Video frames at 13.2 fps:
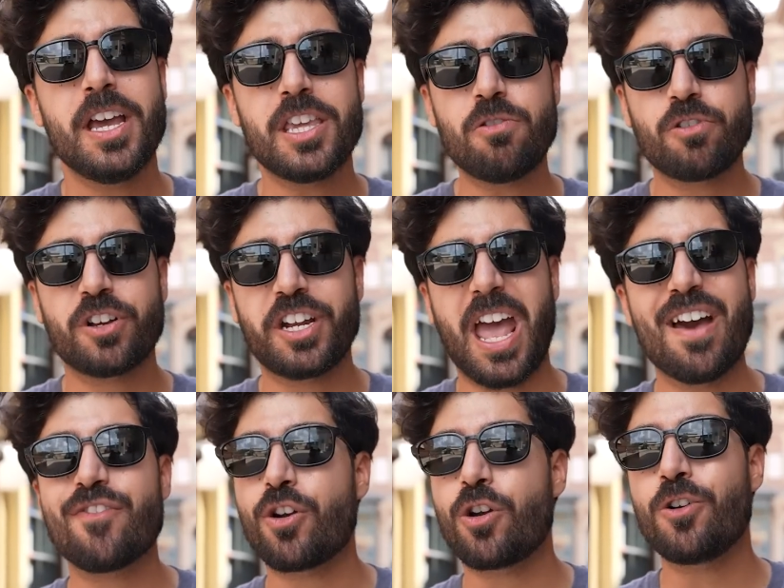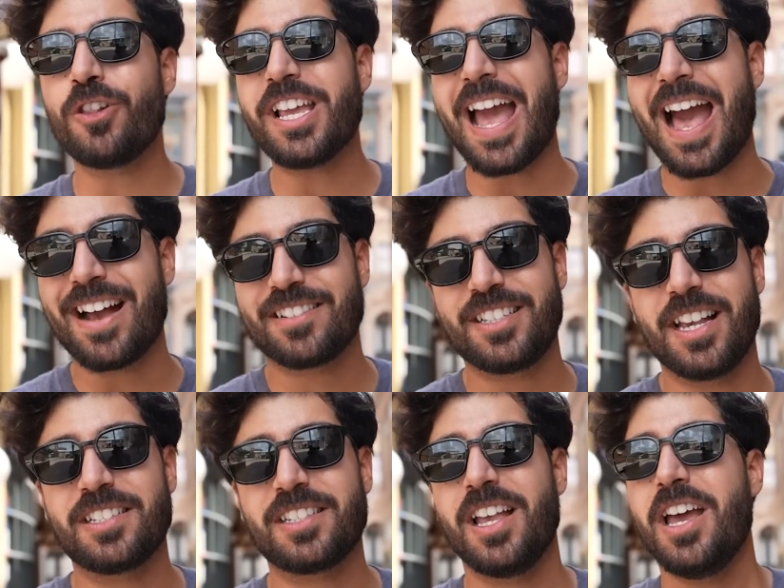you are going to have early
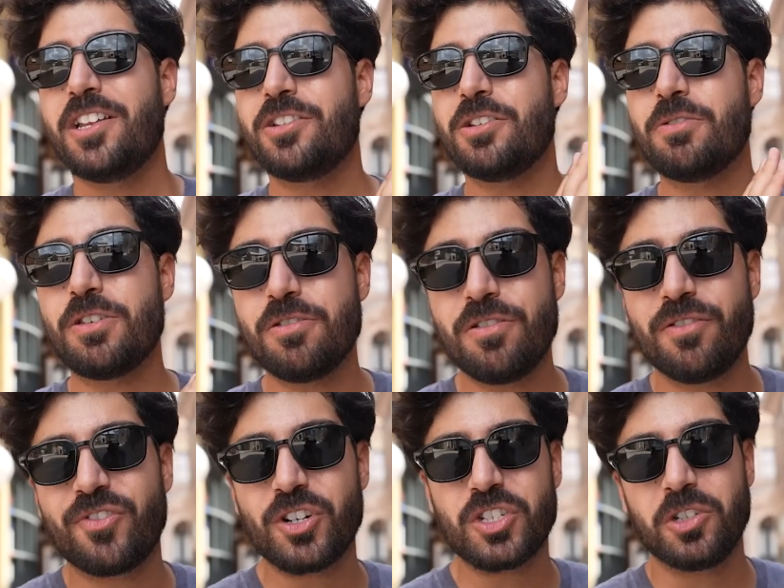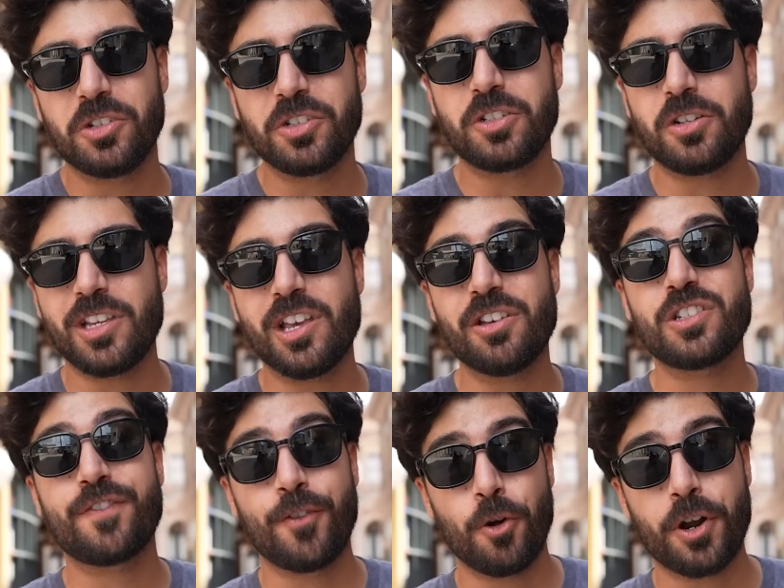access to Universal
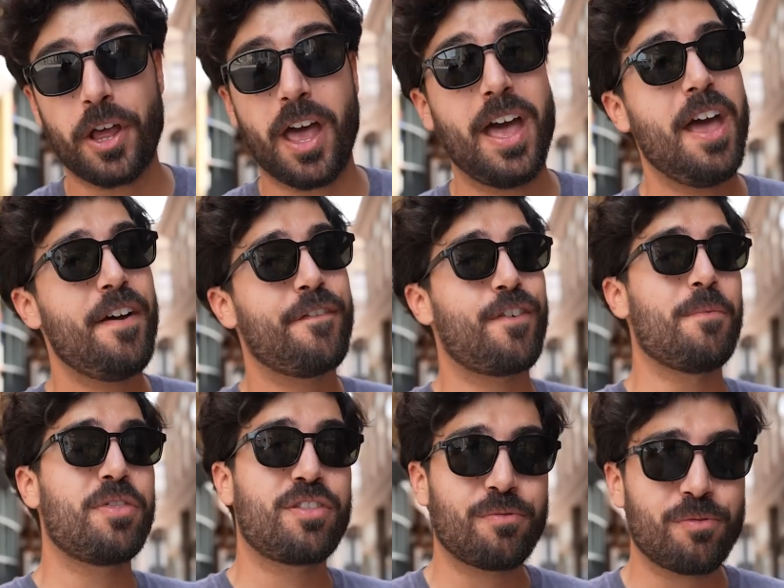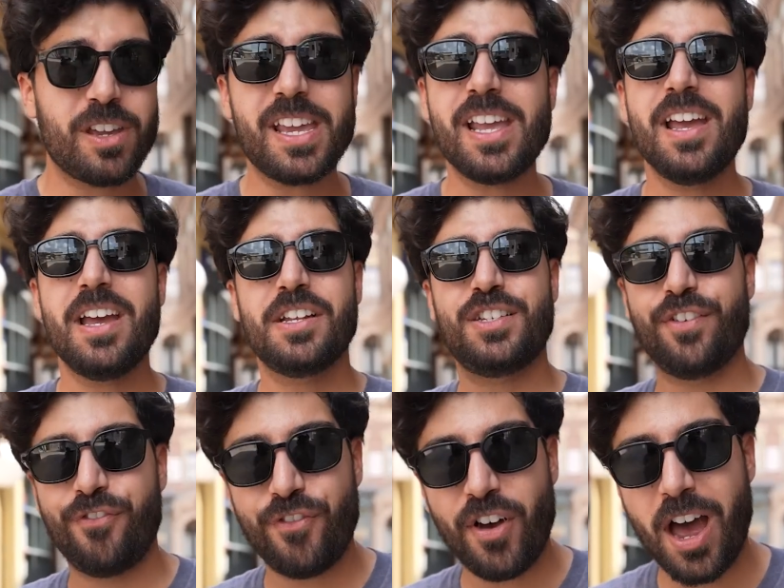Studios Florida from 3 to
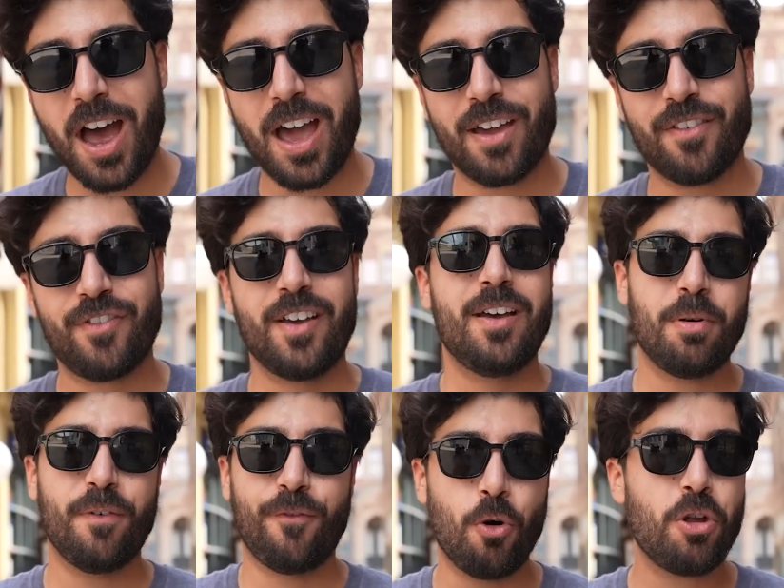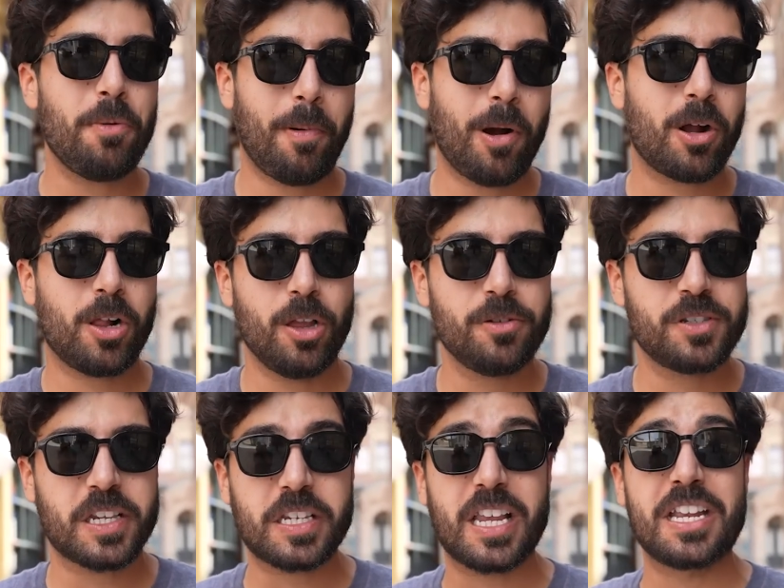5 before the park
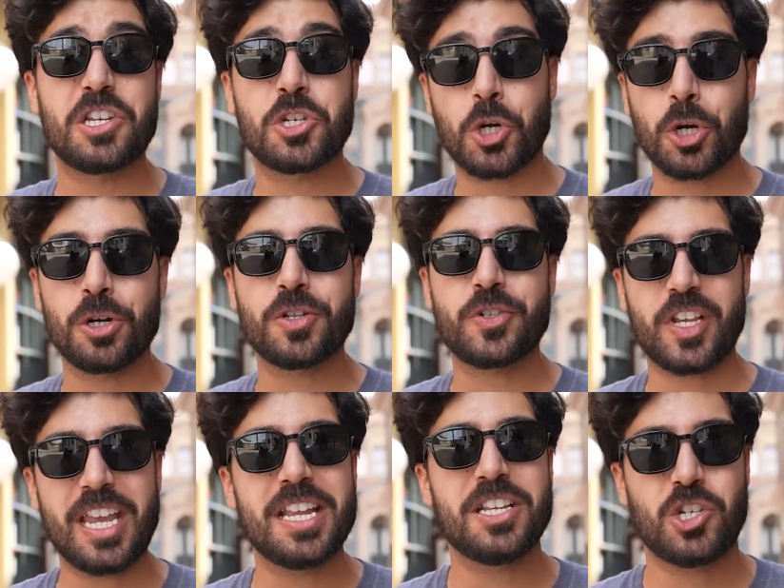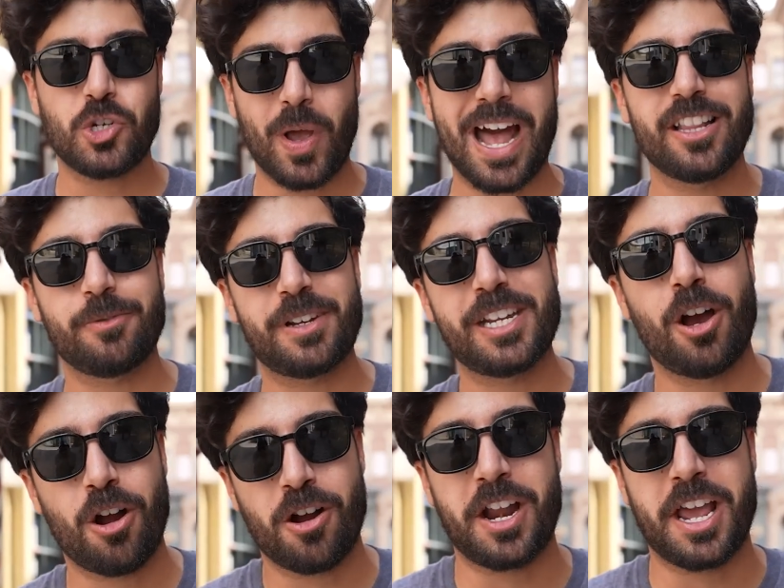closes and turns into Halloween
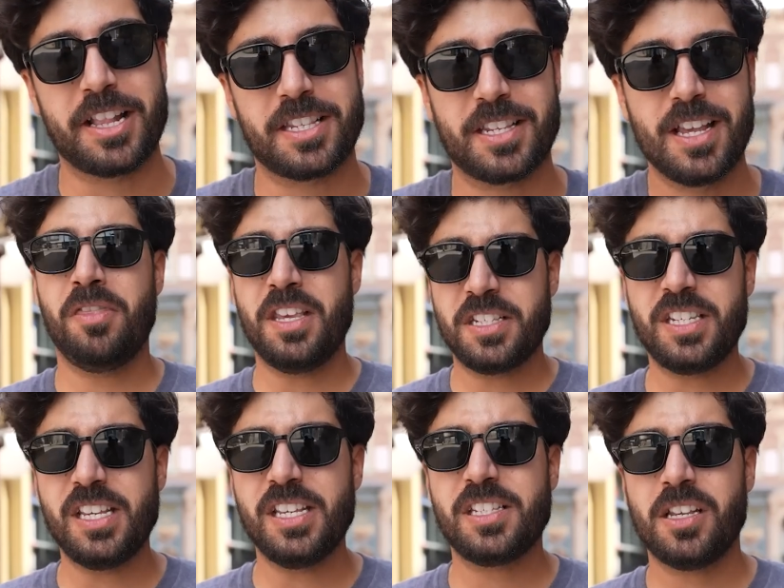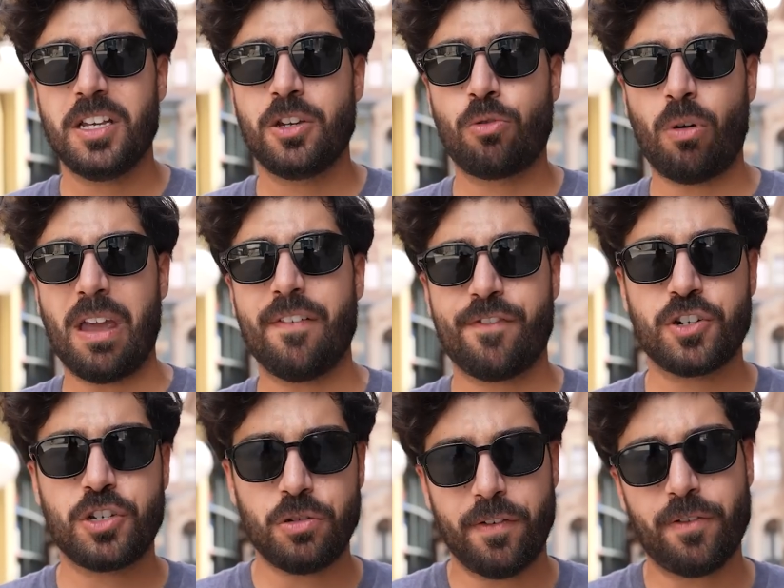Horror Nights. This is great for
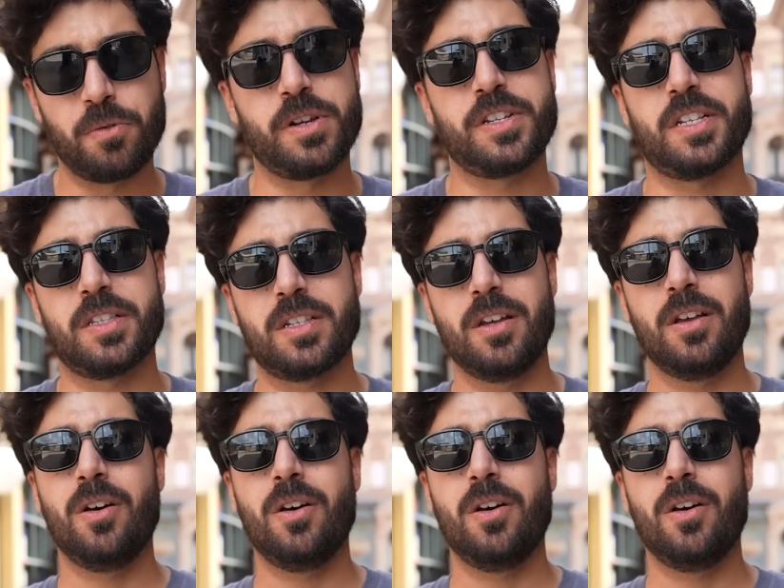two different reasons.